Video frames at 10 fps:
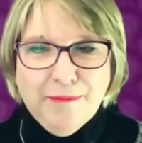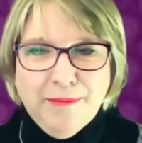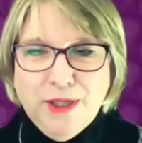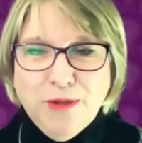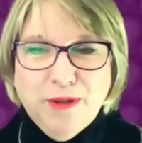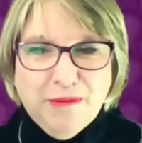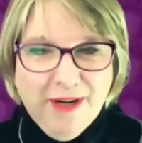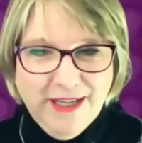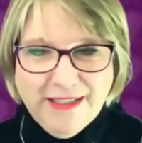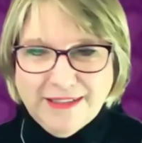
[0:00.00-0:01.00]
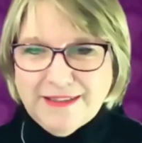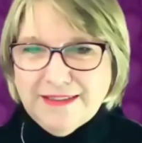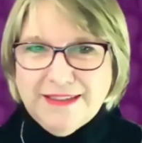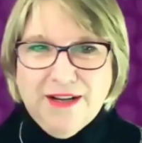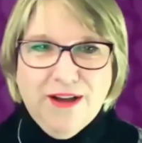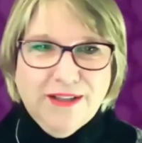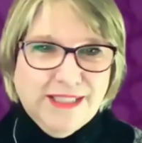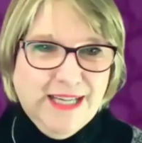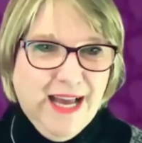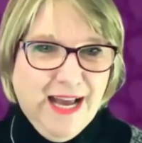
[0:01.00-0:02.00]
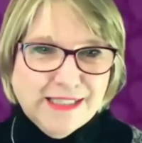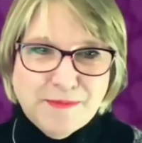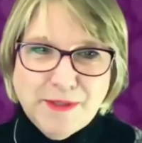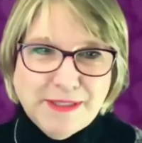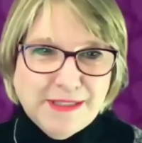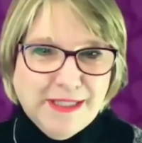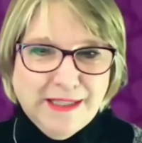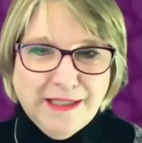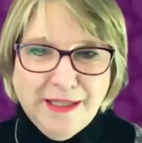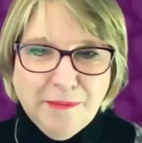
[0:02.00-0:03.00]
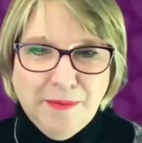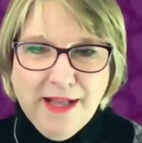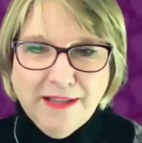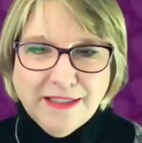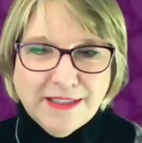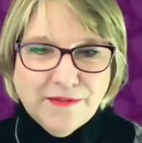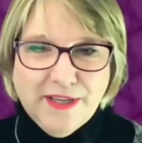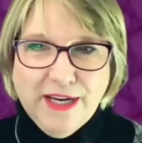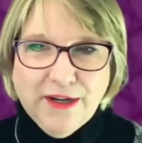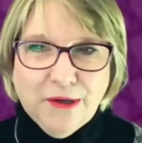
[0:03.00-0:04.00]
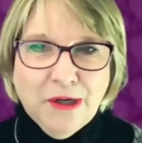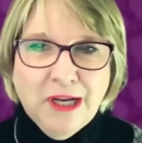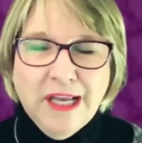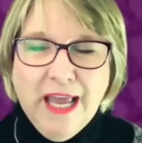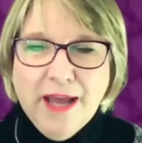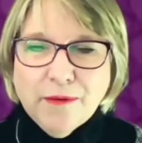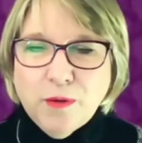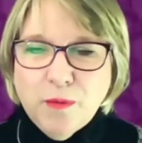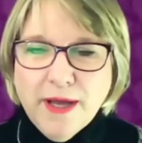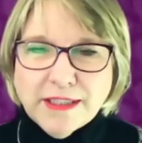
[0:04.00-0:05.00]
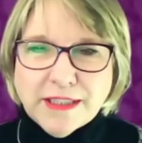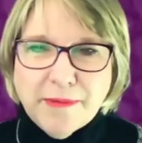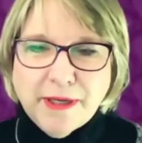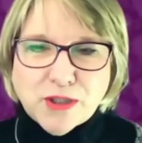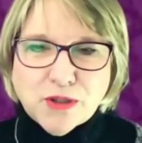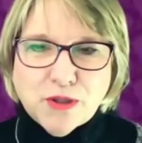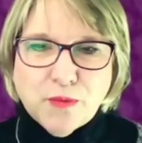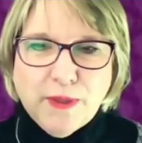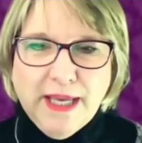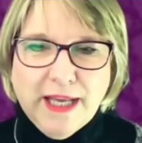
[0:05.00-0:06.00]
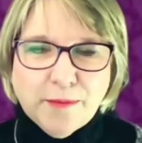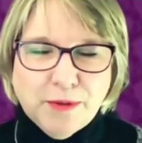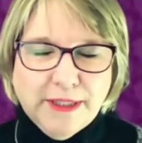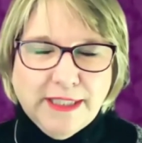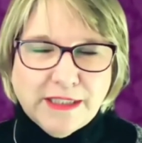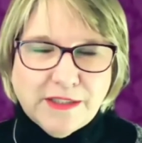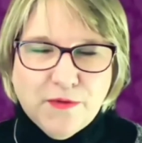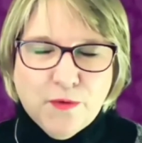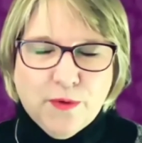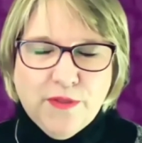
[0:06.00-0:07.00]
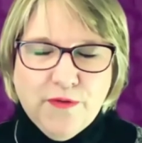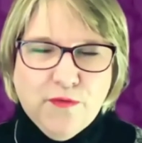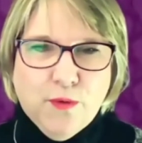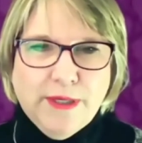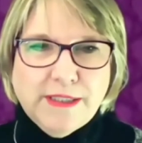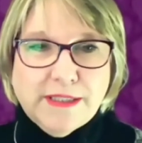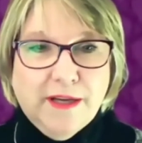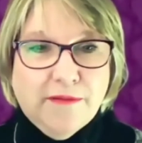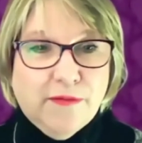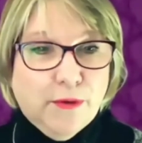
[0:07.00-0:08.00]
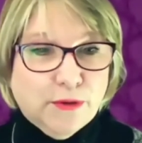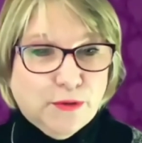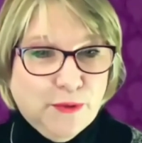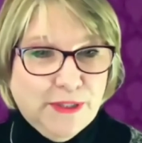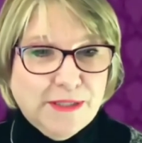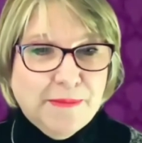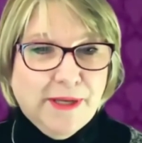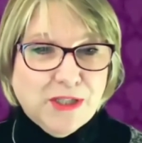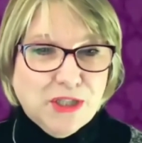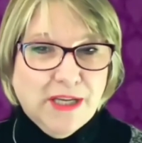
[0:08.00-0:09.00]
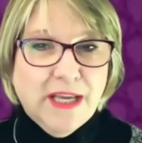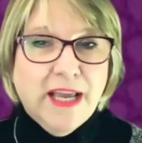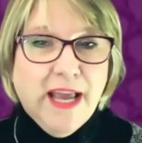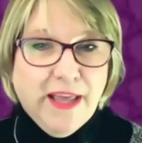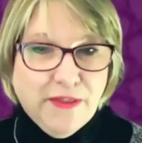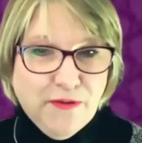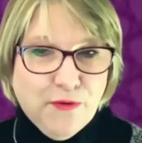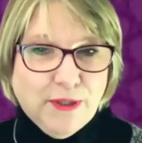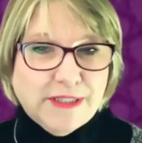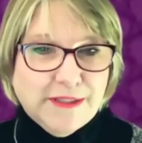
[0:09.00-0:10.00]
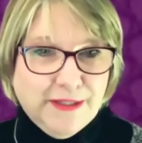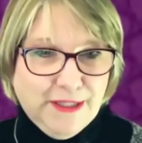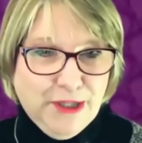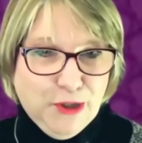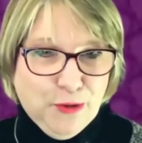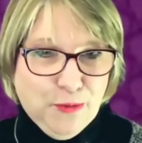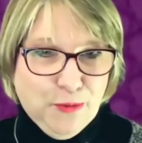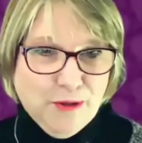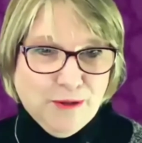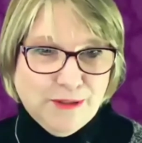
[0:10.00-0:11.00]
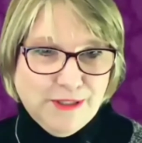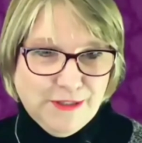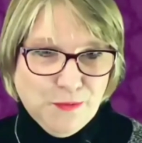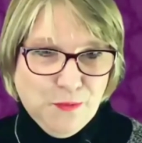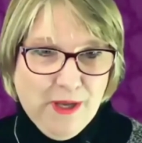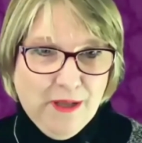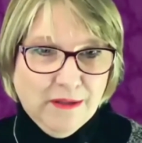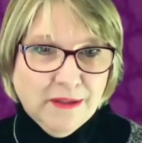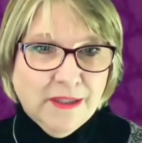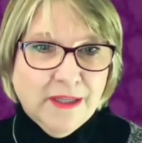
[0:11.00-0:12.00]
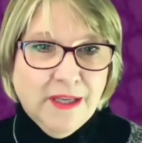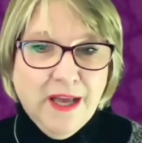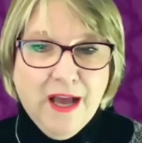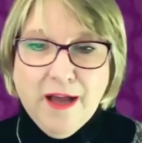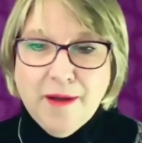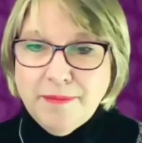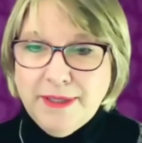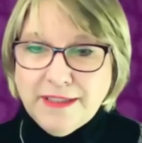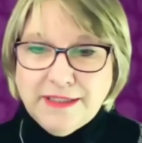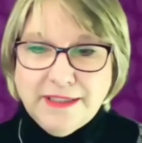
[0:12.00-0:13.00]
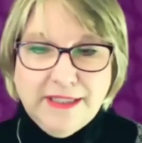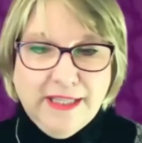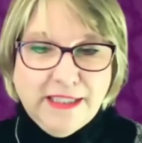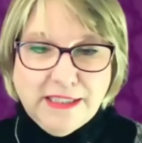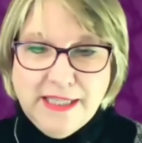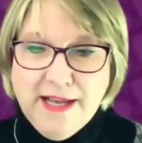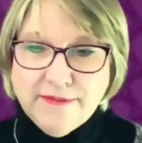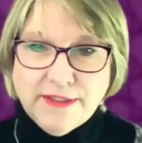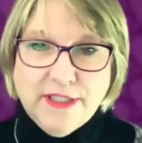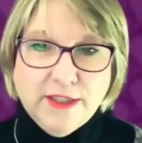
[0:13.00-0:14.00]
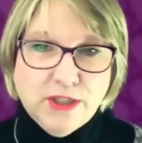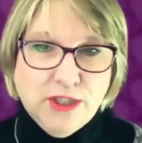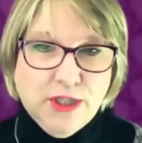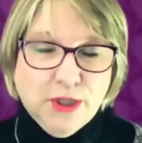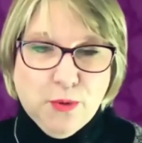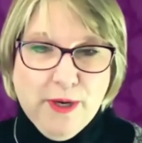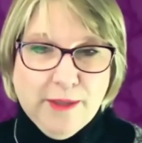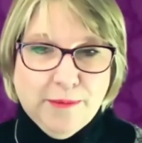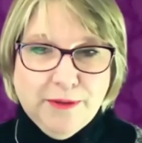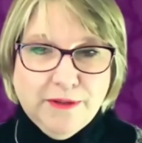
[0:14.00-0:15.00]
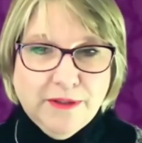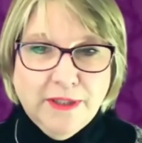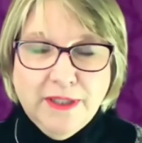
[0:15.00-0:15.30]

human rights to hospice and palliative care. And we wanted to make sure that we had a place for the voice of those with dementia and the voice of the care partners as well, because they just have such incredible